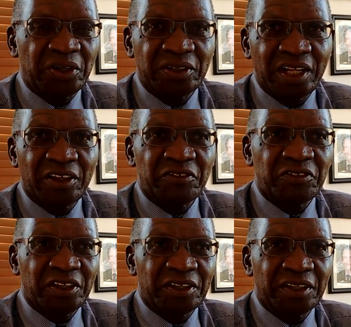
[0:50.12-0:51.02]

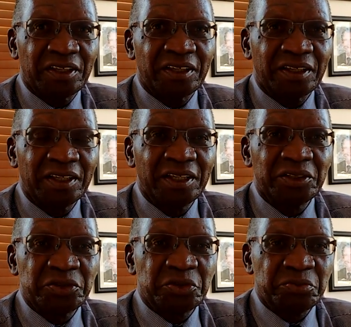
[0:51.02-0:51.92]
wildlife
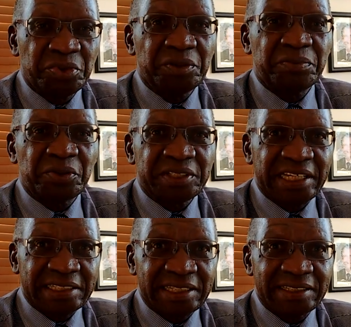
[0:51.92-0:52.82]
to be
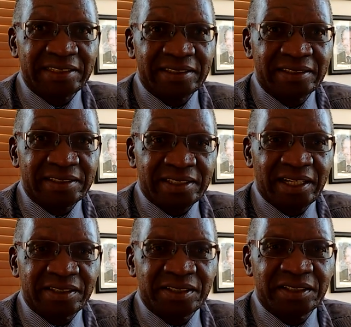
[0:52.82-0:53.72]
protected in this
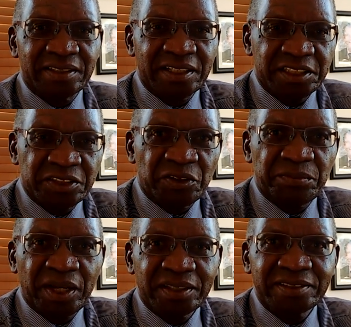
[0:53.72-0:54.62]
country,
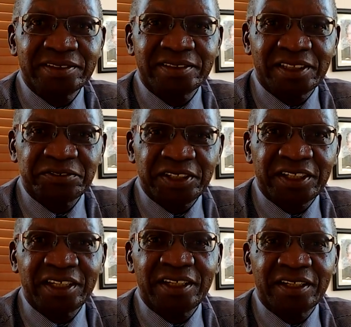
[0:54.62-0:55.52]
national parks,
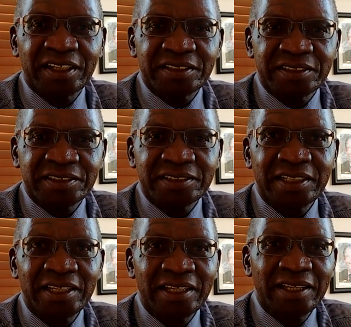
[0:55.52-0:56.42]
safari areas,
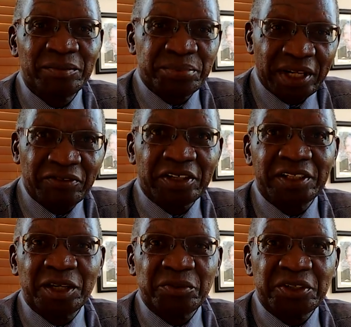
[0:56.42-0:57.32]

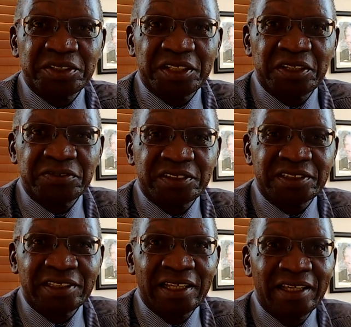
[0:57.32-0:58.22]
private game reserves,
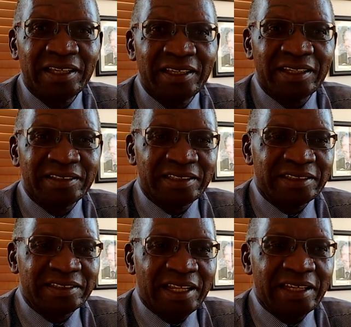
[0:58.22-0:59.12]
and
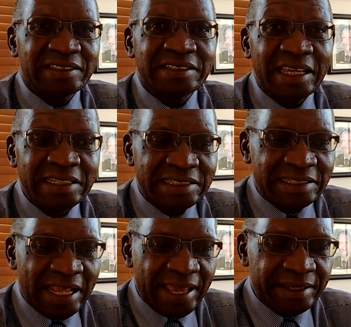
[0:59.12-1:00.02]
in
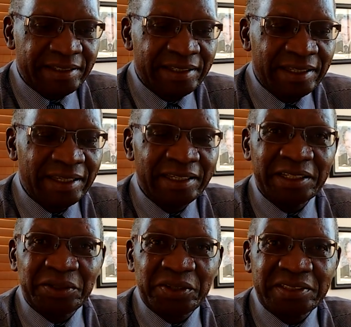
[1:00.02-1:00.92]
1989
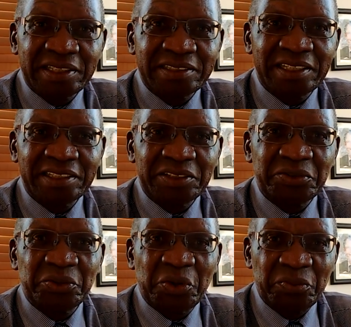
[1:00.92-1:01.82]
it was
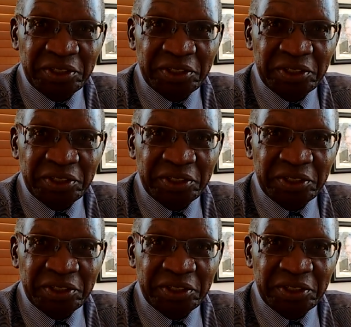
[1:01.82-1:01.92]
extended to